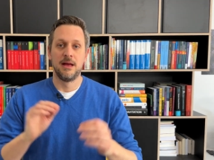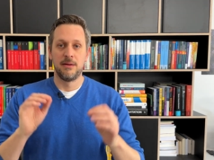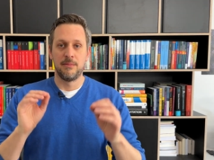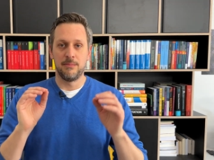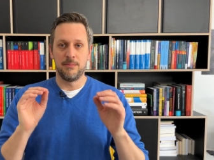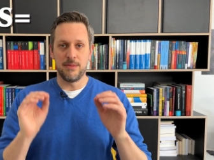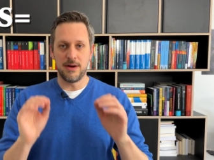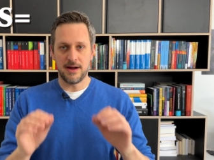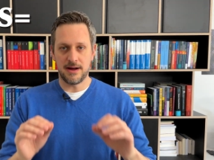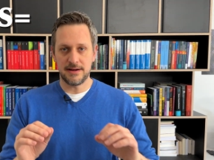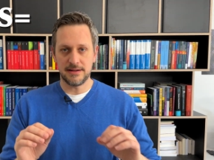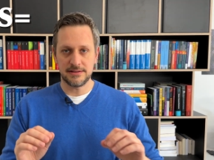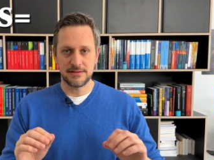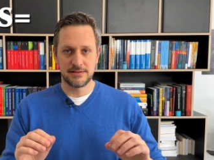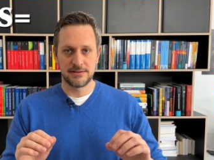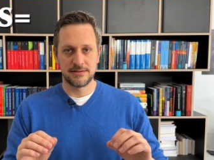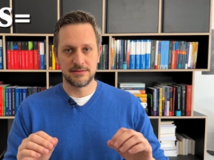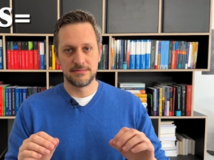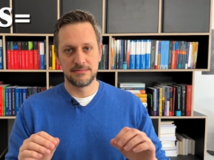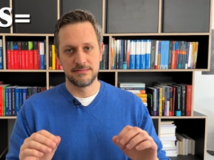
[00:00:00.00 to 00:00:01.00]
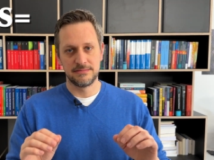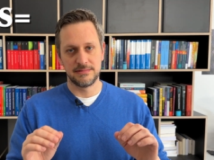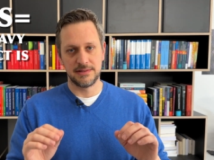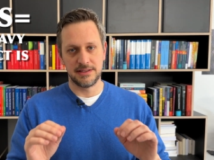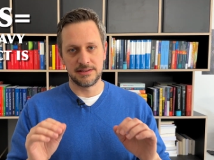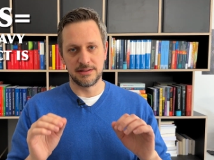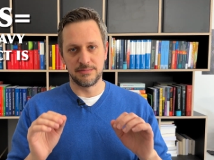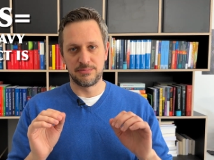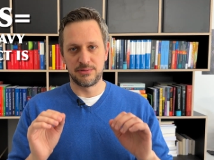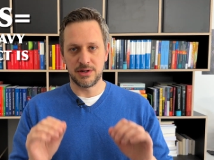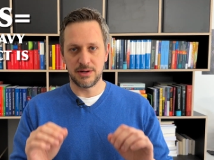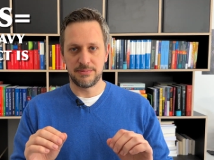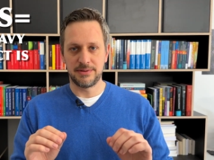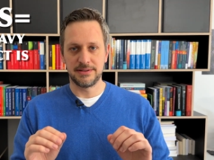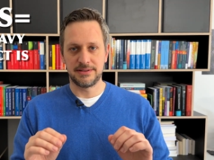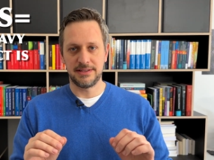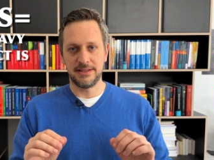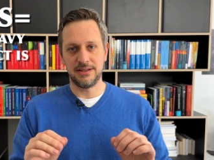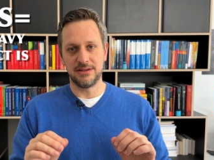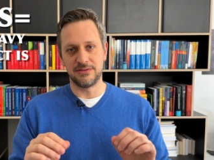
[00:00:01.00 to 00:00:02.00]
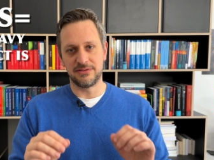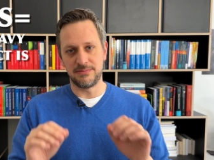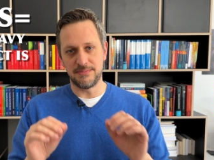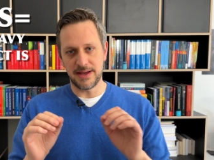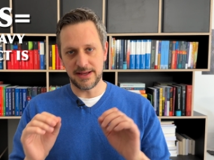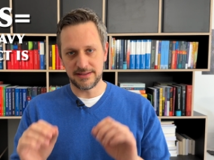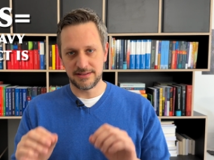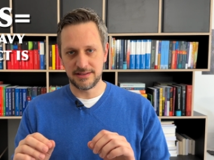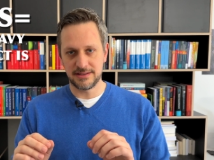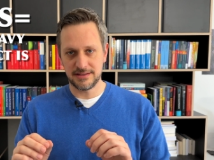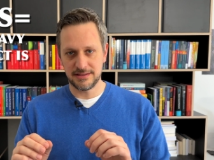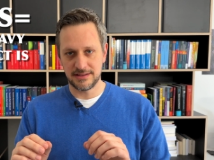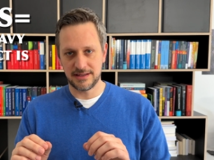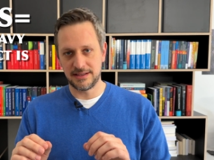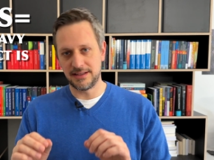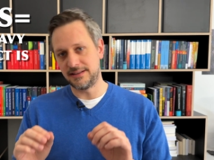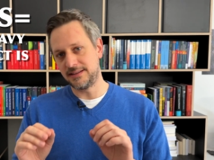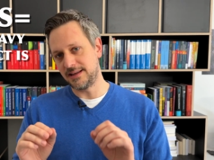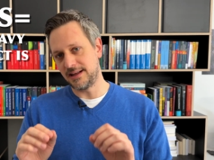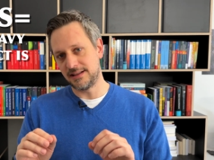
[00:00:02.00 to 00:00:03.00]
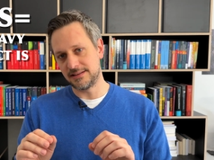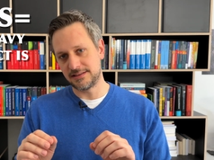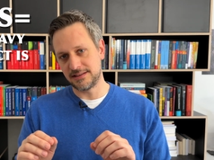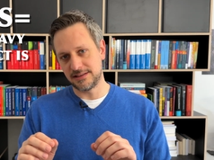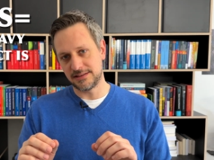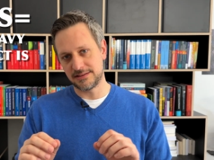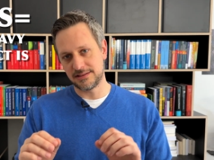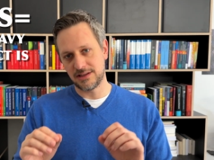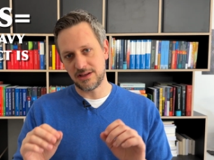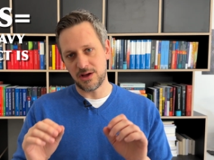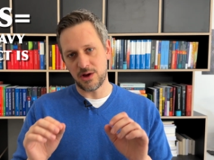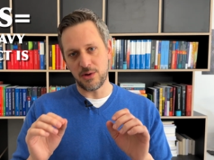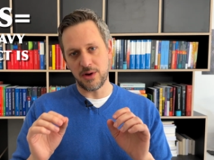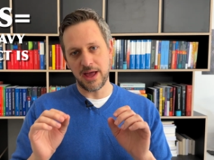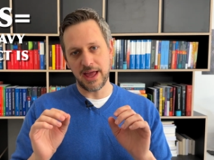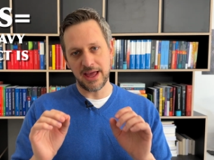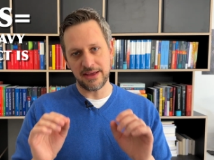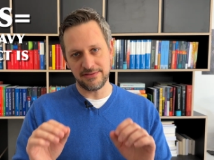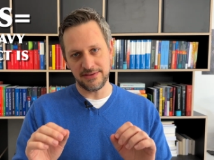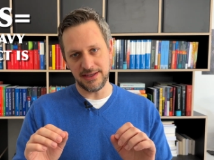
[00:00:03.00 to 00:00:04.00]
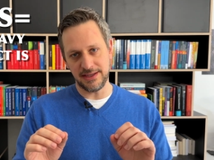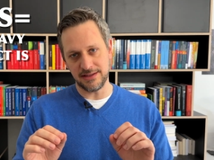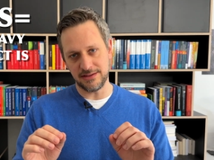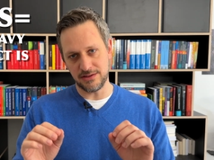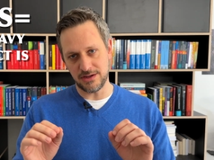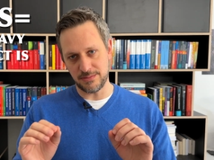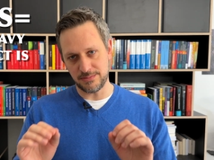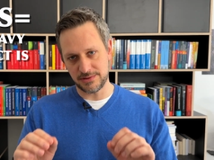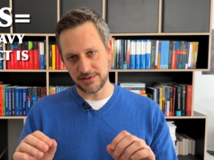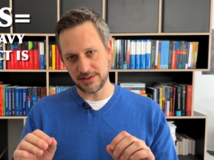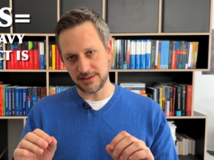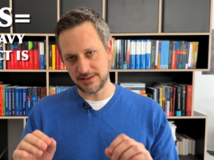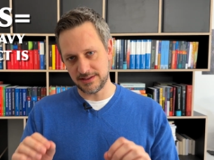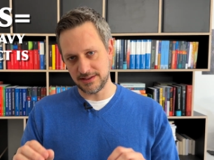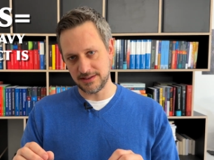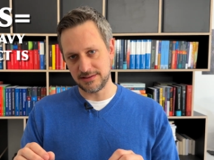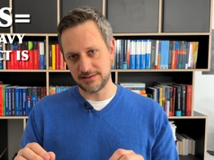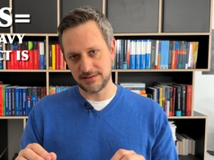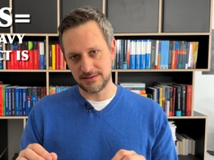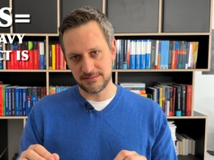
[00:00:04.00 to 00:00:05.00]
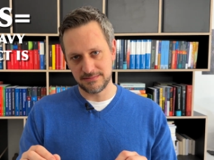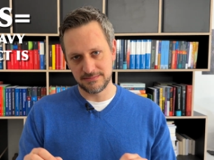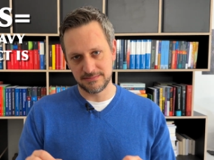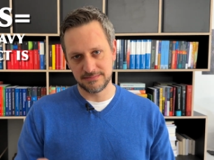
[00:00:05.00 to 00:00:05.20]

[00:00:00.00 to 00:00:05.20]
mass is a property of matter and it tells us how heavy an object is.